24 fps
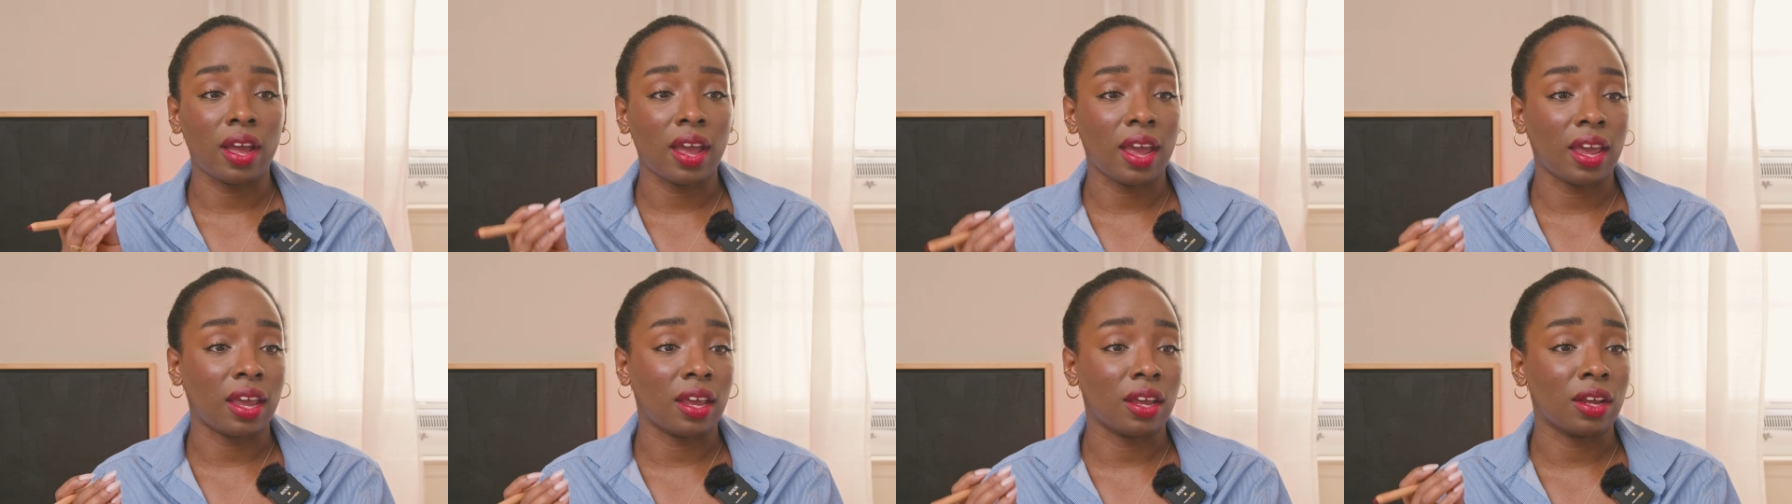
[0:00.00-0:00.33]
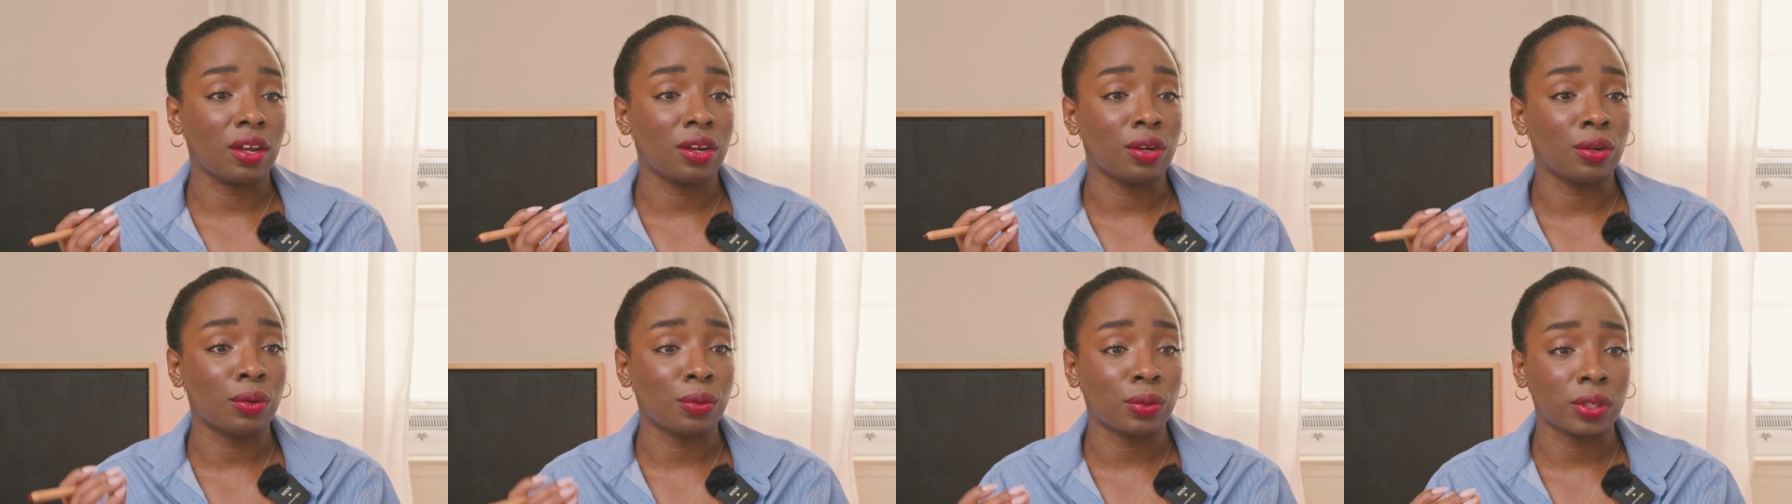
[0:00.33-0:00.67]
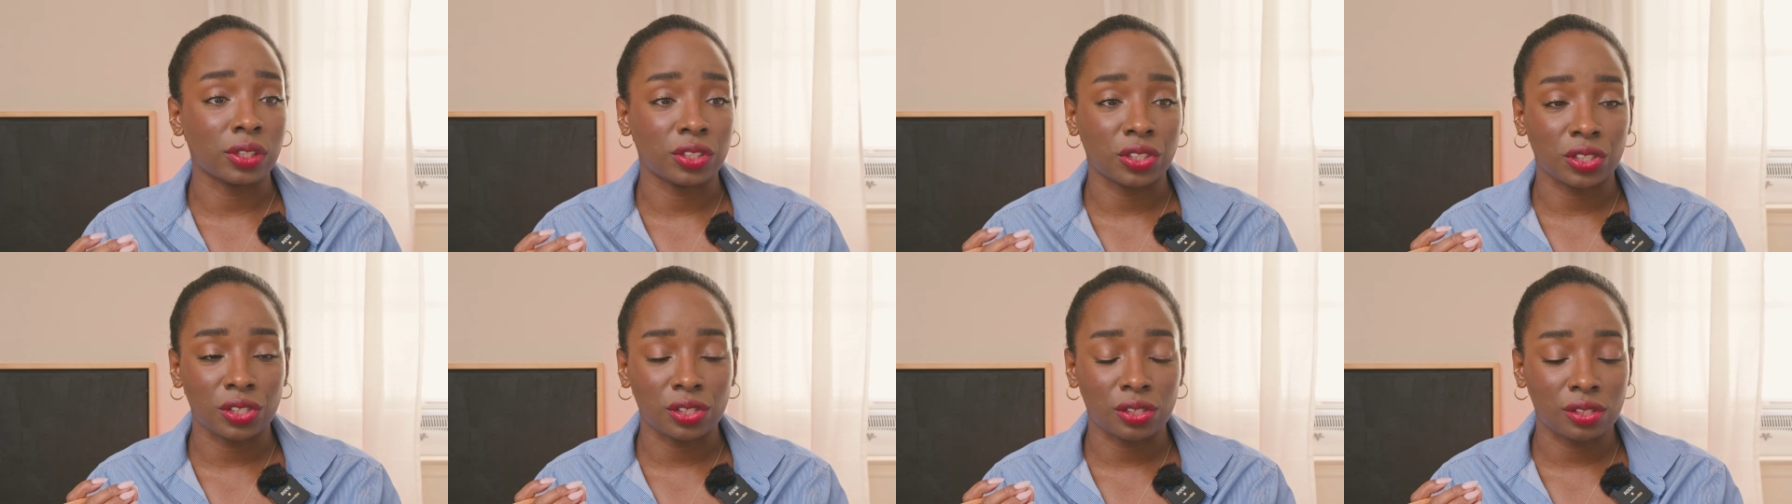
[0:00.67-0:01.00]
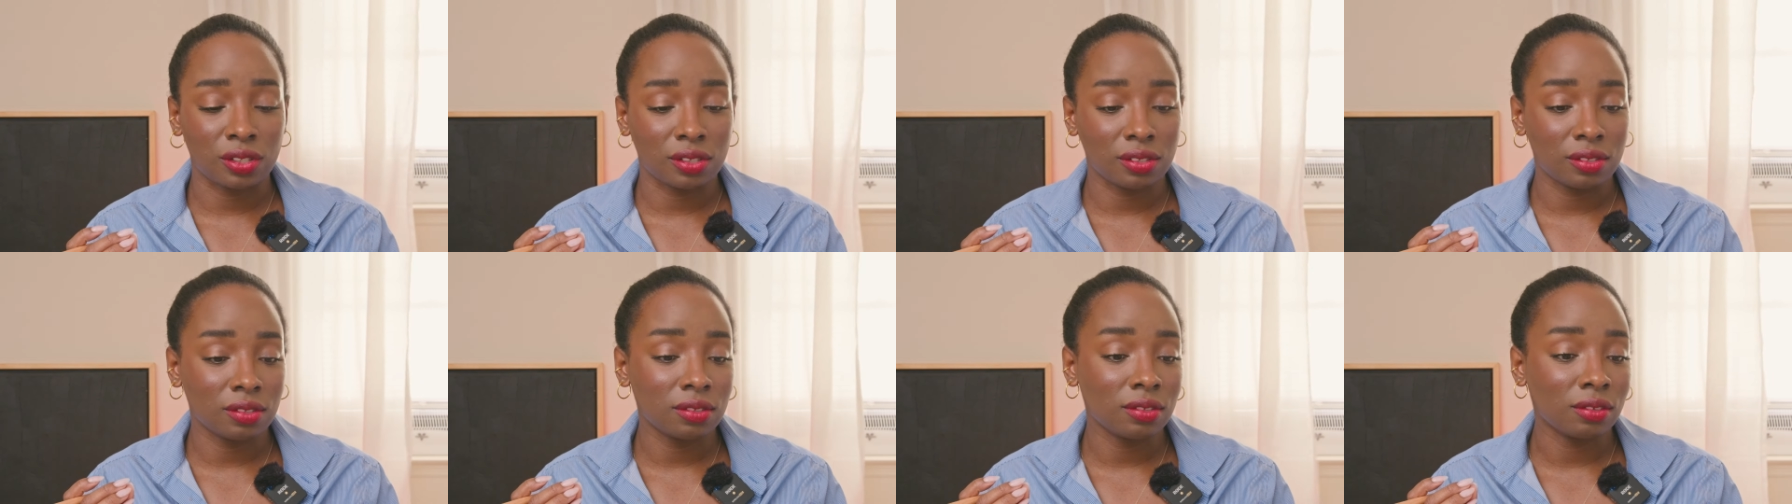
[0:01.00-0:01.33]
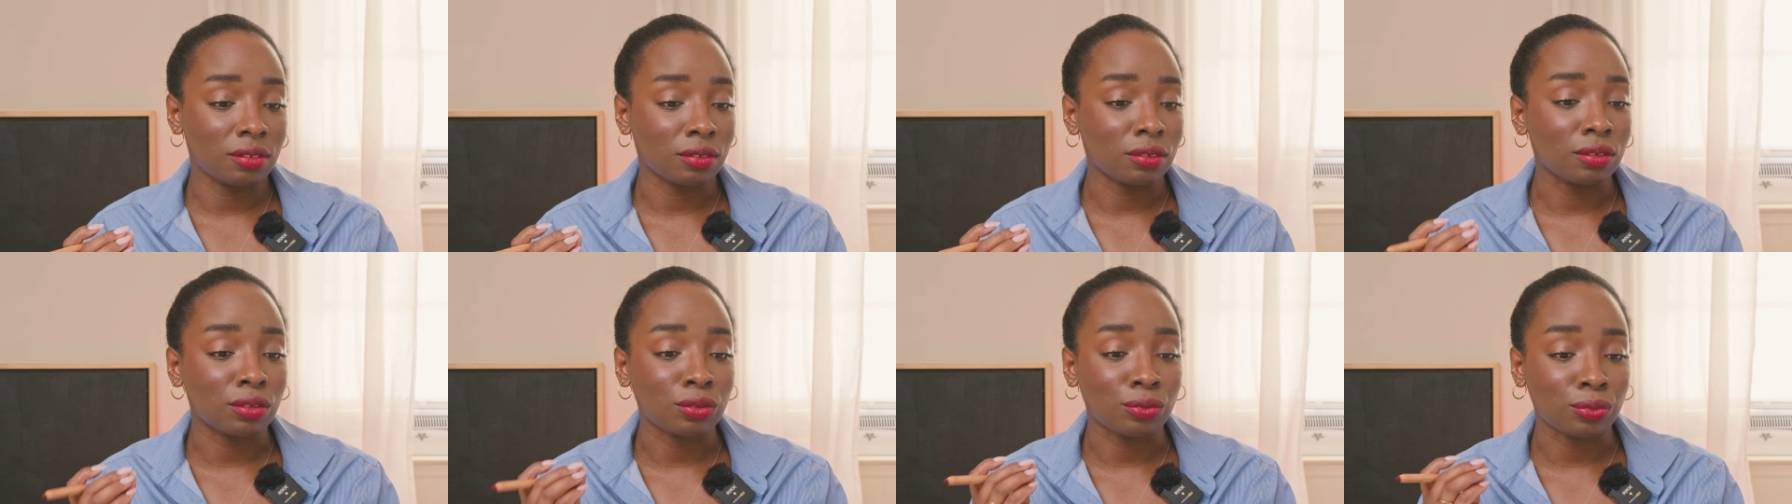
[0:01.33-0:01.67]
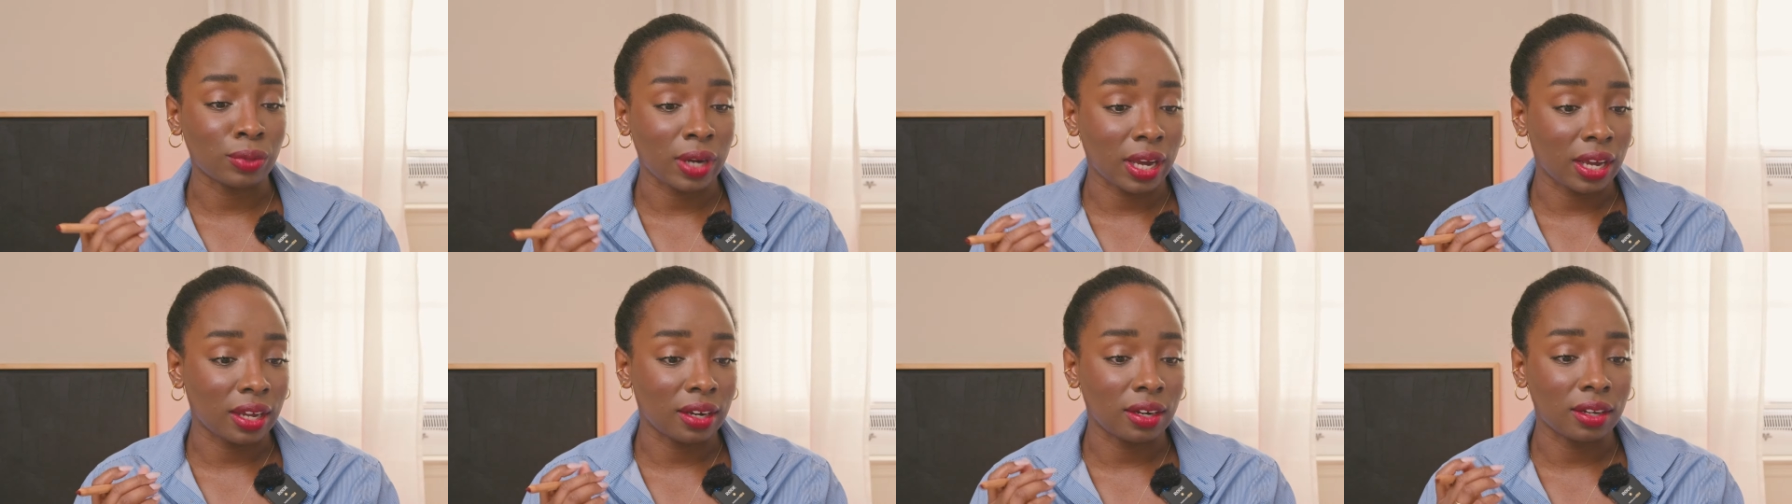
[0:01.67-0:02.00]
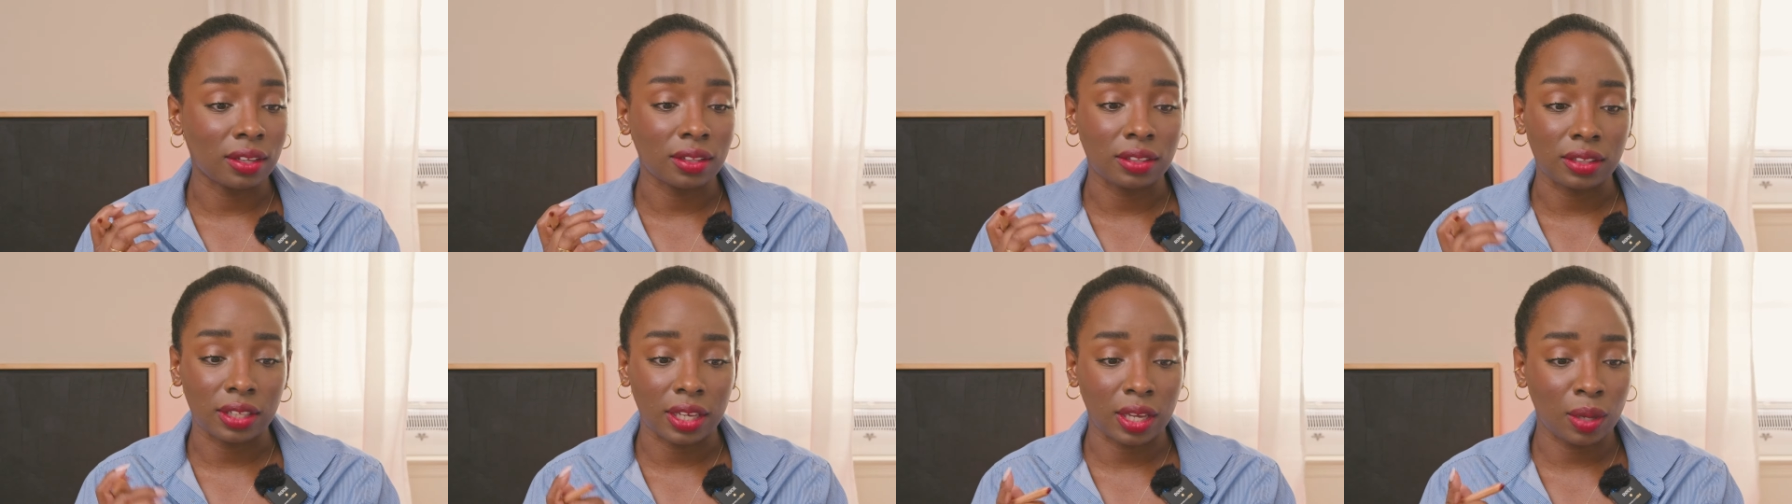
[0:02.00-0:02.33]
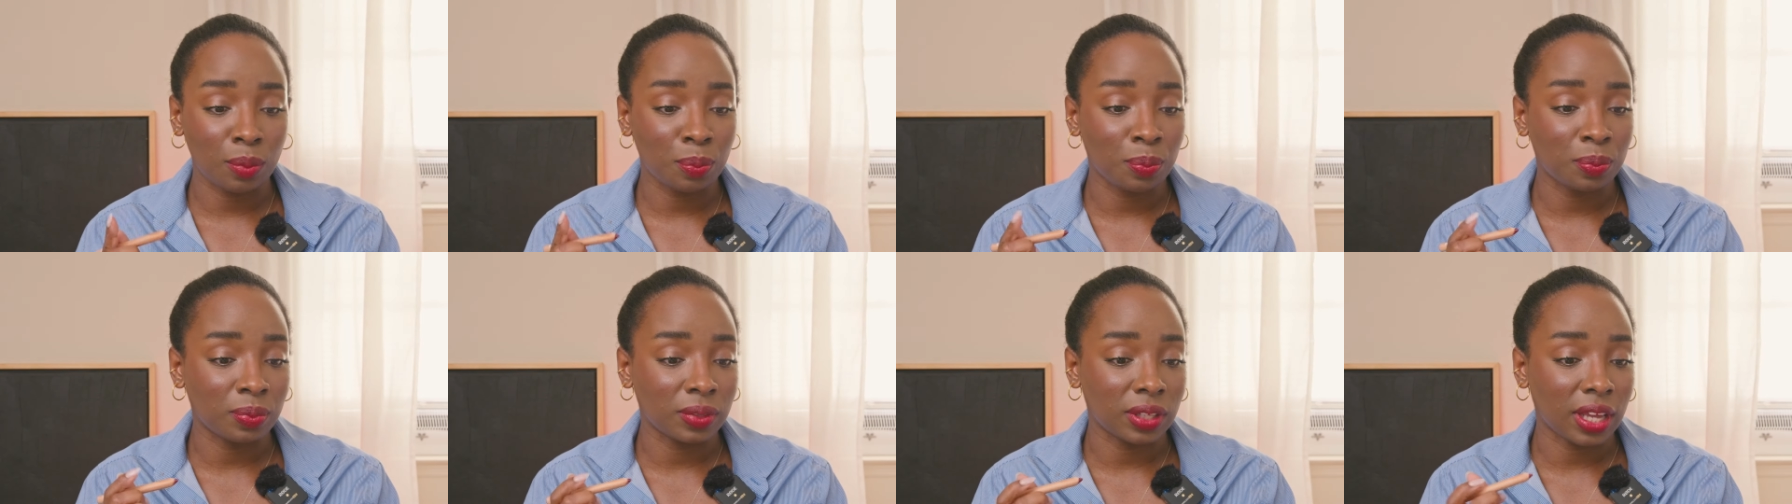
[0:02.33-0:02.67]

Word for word: a gorgeous red lip.